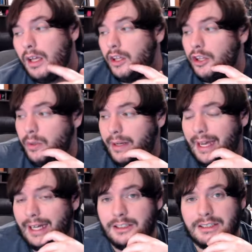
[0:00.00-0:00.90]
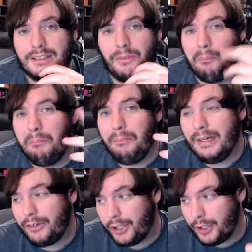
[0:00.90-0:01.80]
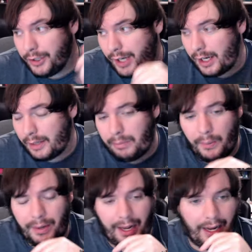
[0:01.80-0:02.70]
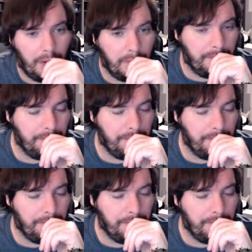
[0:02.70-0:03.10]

you can just mill your entire opponent out